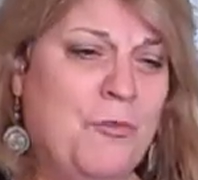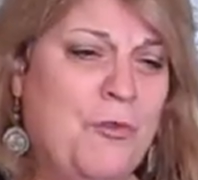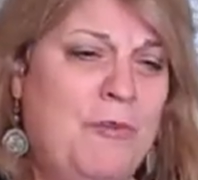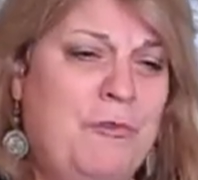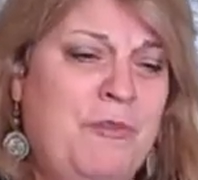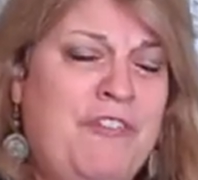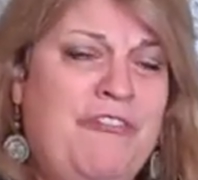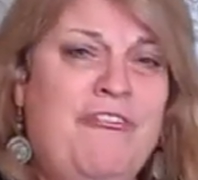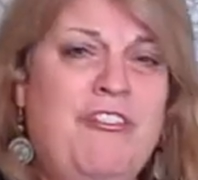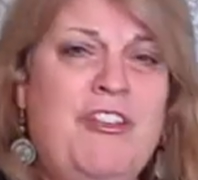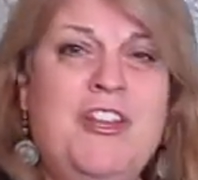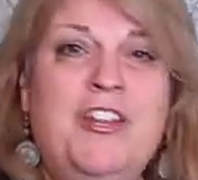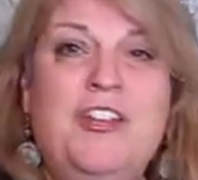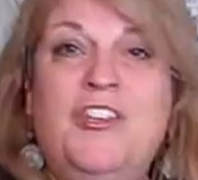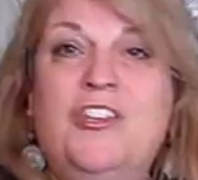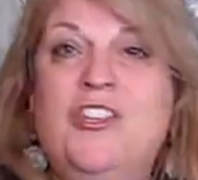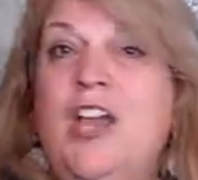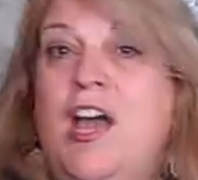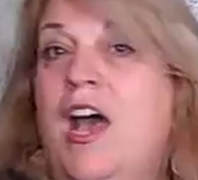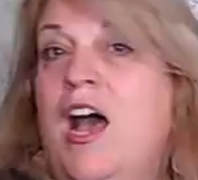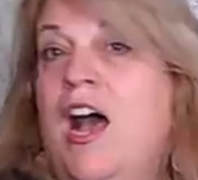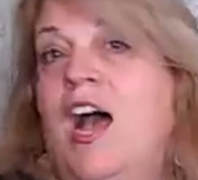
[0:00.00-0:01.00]
when we
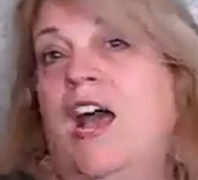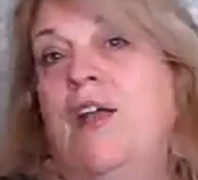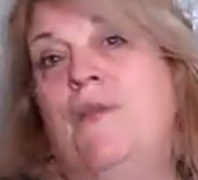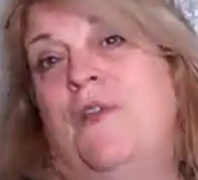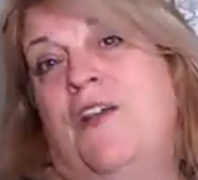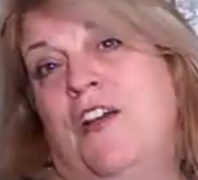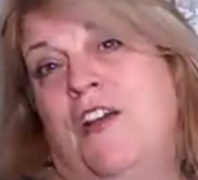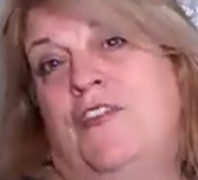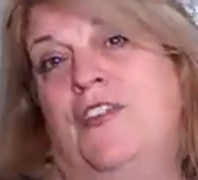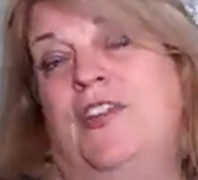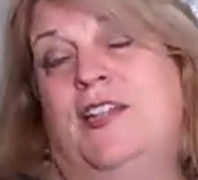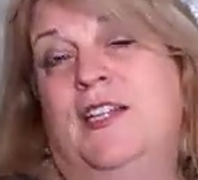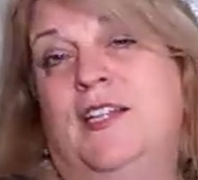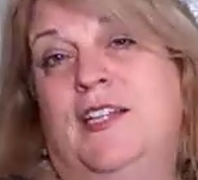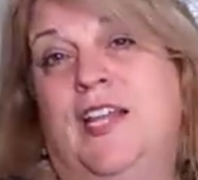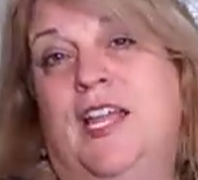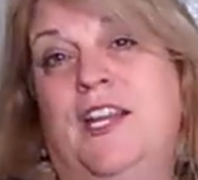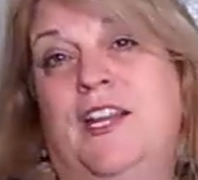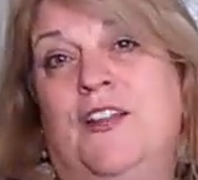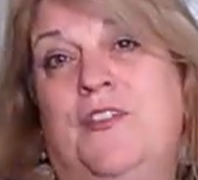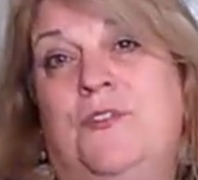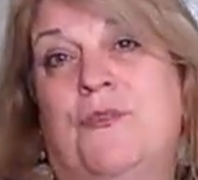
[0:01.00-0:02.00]
finished, I went off to the
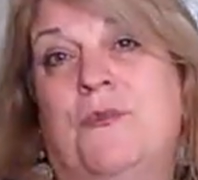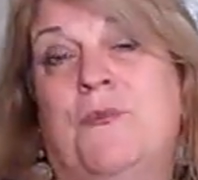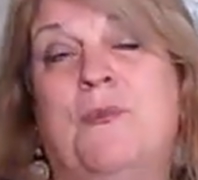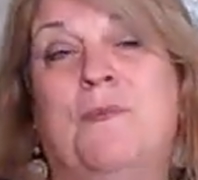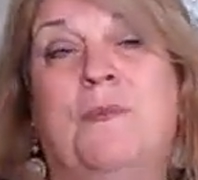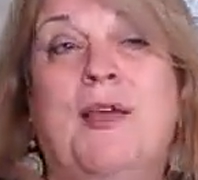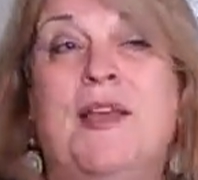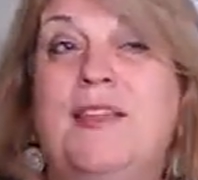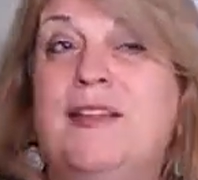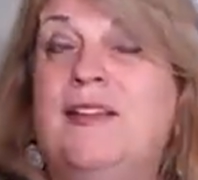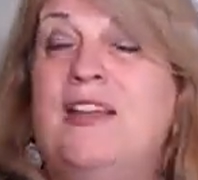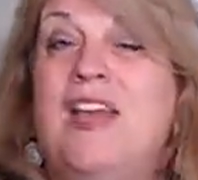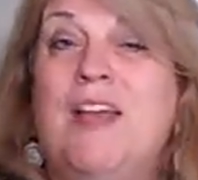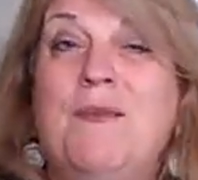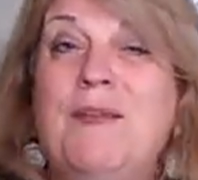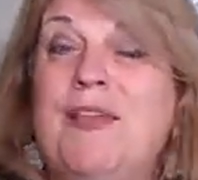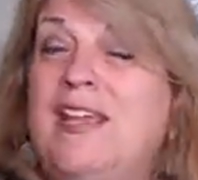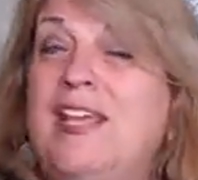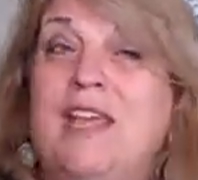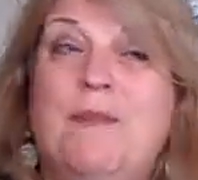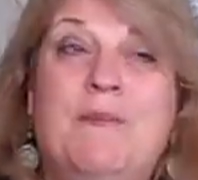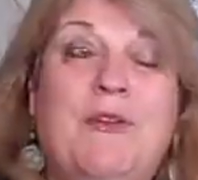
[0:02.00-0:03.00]
ladies' room, and by the time
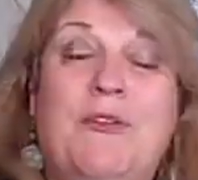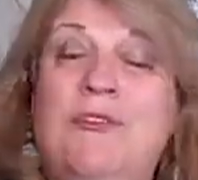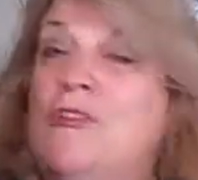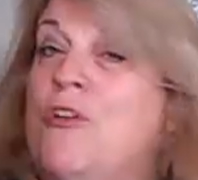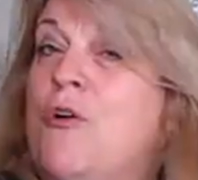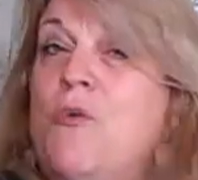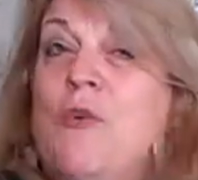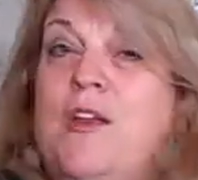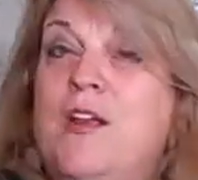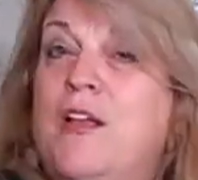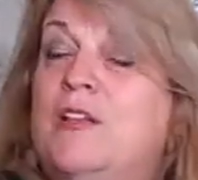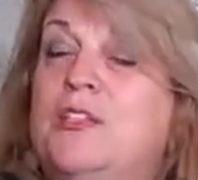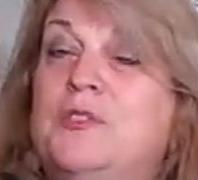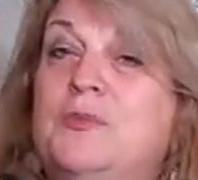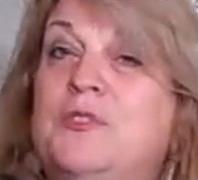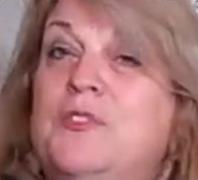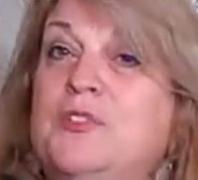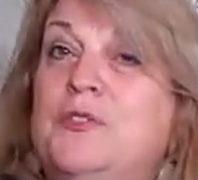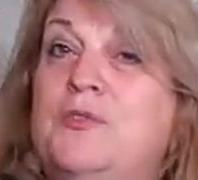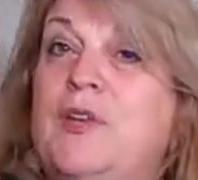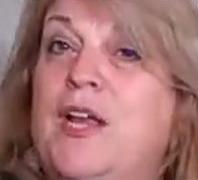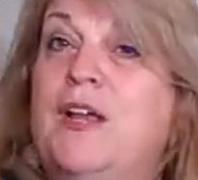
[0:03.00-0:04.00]
I came out, no one else
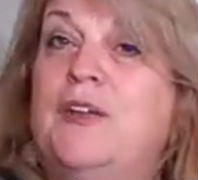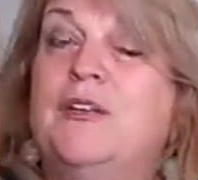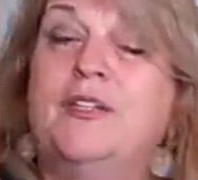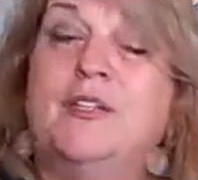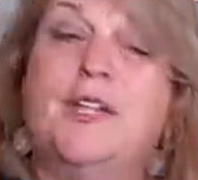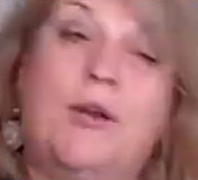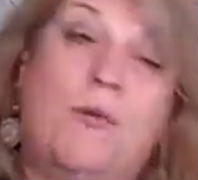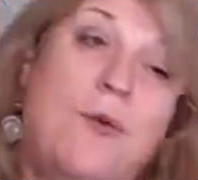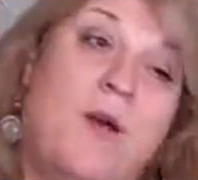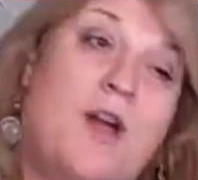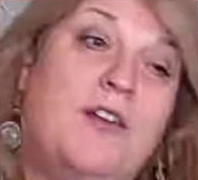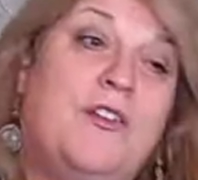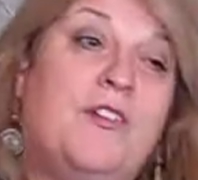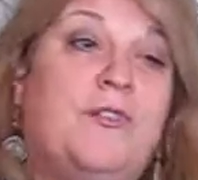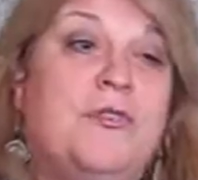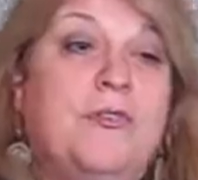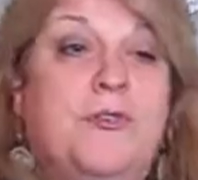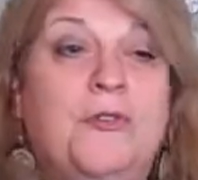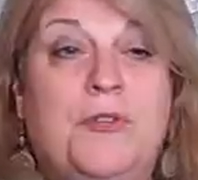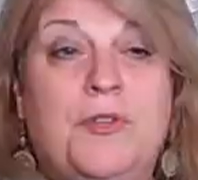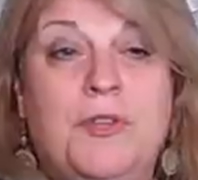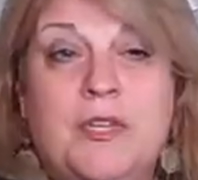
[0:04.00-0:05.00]
was around, and I walked
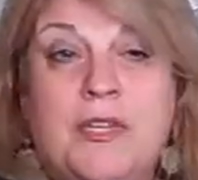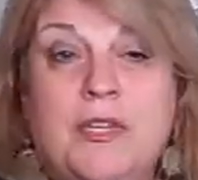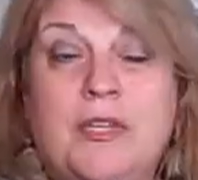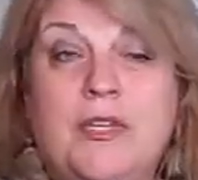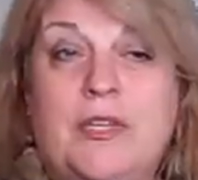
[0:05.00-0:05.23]
through